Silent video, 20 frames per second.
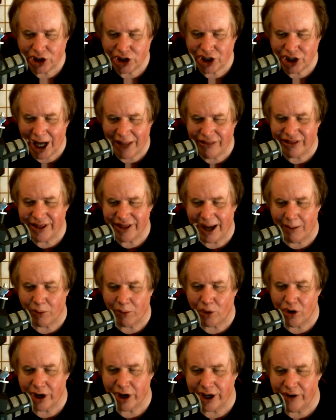John
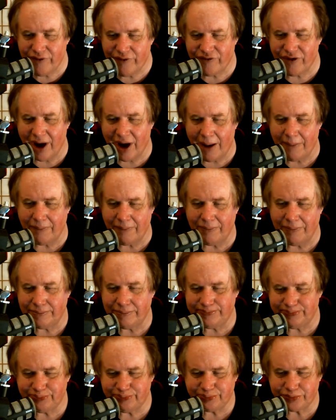Thumb, where are you from?
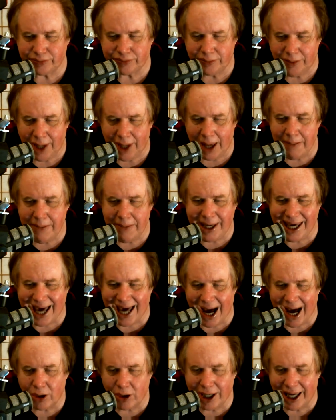
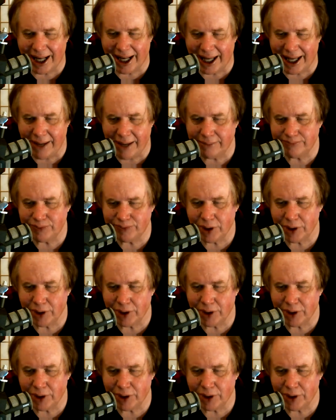Meow kitty.